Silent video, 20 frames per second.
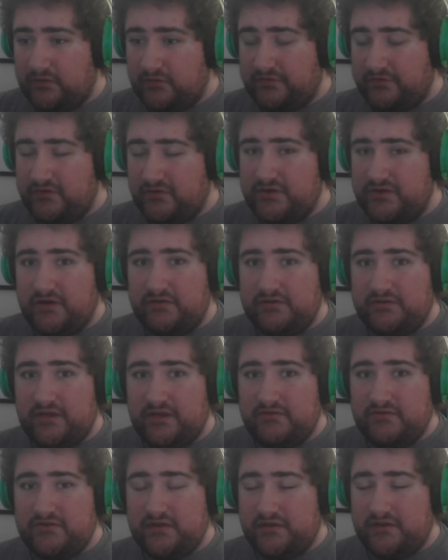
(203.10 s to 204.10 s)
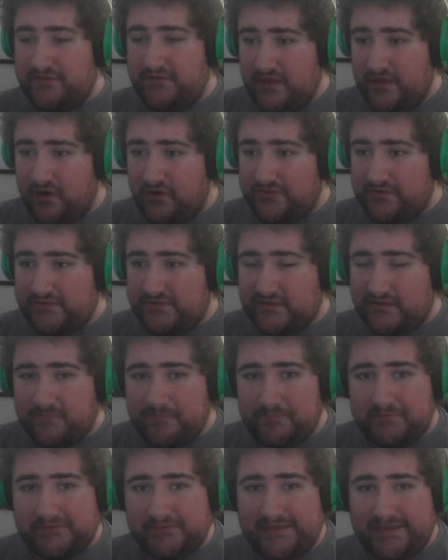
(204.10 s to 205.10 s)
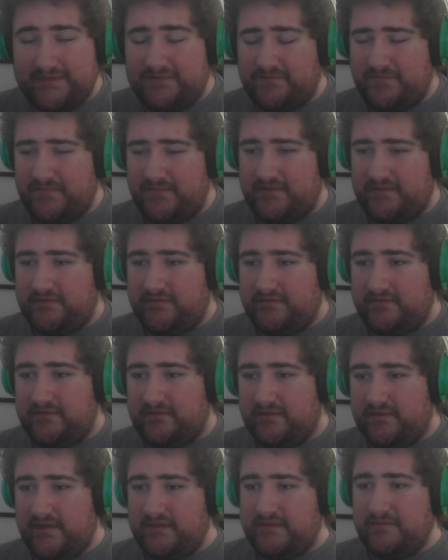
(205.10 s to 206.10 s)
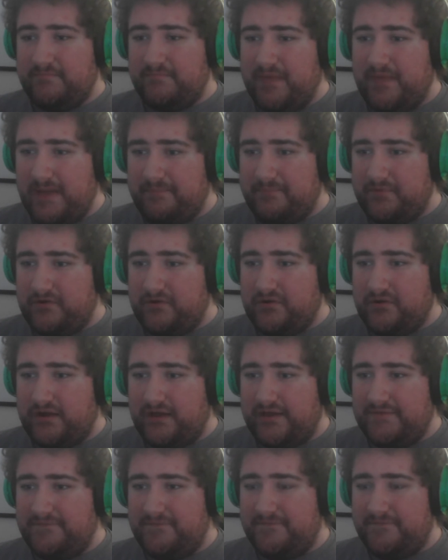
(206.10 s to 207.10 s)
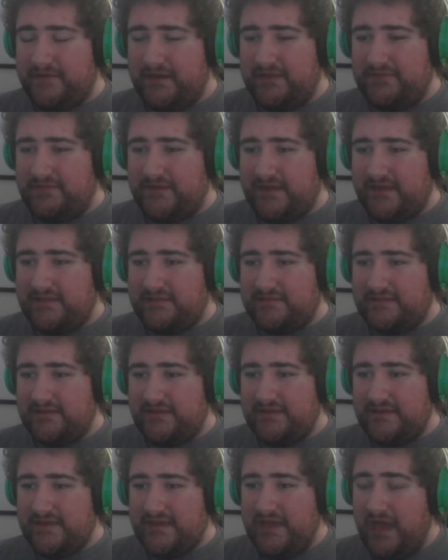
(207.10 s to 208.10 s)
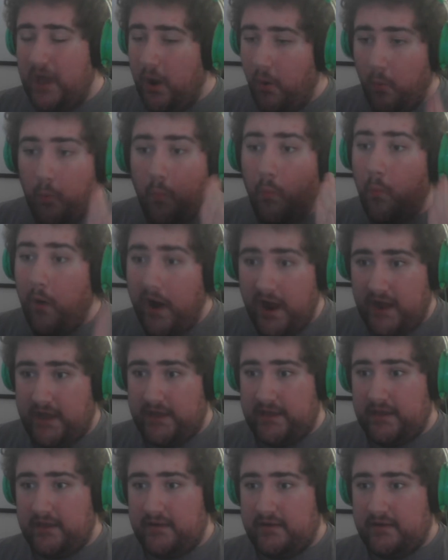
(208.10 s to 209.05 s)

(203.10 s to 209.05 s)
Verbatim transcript: They're, they're, they're, they are displacements. As a mapper, I find that... Why?